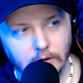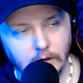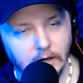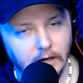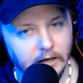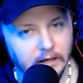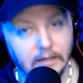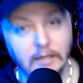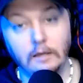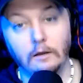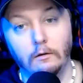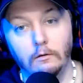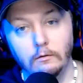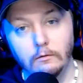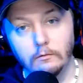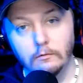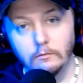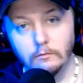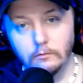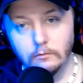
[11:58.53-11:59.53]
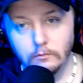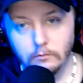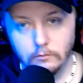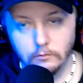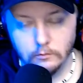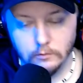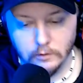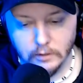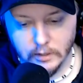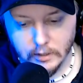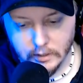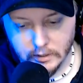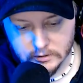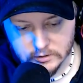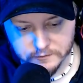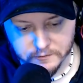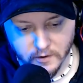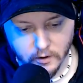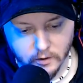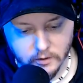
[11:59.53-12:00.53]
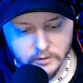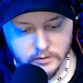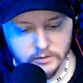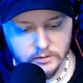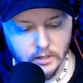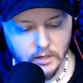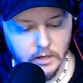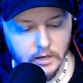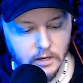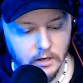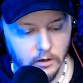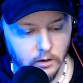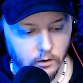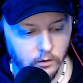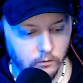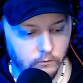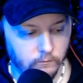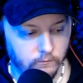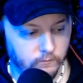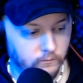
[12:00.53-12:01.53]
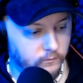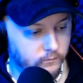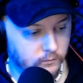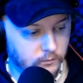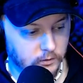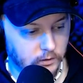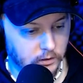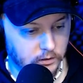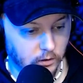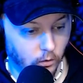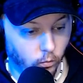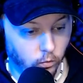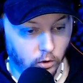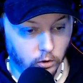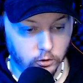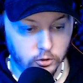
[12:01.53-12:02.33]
heel as far as a world